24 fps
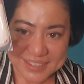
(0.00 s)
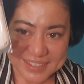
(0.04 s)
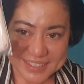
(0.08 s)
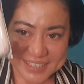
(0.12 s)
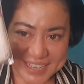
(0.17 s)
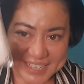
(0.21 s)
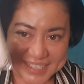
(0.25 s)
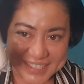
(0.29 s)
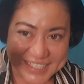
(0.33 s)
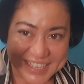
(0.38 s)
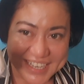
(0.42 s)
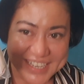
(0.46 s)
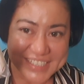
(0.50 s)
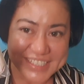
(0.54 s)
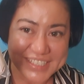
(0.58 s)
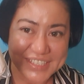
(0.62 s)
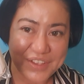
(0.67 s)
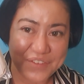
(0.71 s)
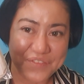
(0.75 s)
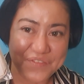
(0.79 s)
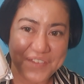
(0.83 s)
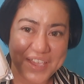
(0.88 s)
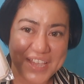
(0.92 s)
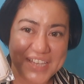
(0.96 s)
this is
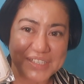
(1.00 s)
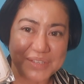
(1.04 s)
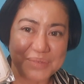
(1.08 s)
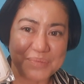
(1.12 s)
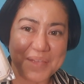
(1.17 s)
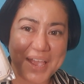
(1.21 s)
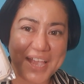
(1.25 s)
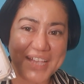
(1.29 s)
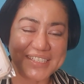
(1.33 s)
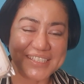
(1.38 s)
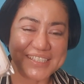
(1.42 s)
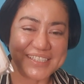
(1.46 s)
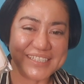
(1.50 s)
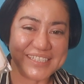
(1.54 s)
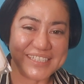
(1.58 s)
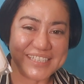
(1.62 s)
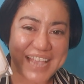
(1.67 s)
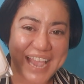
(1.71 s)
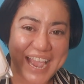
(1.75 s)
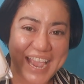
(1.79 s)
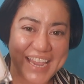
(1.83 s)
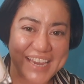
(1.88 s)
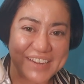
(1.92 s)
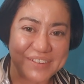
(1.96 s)
the face mask that
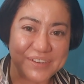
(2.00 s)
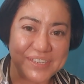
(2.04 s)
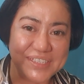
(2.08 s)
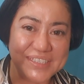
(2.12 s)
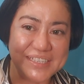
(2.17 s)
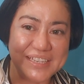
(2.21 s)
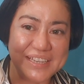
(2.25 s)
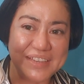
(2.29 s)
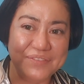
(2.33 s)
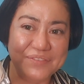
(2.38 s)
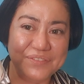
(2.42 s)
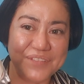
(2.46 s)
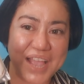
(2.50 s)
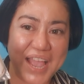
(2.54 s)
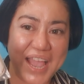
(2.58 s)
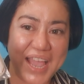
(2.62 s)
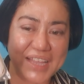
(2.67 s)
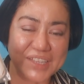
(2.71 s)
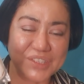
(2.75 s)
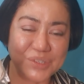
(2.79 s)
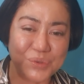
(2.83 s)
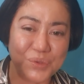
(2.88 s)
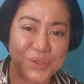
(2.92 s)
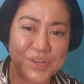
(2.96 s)
I received
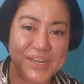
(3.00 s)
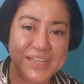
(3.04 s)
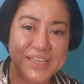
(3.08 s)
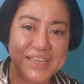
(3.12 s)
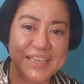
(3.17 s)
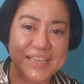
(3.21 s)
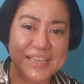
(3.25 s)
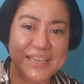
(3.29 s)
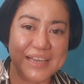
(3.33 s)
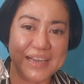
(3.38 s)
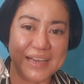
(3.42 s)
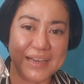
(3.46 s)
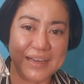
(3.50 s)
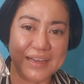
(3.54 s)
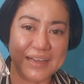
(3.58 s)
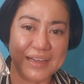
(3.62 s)
actually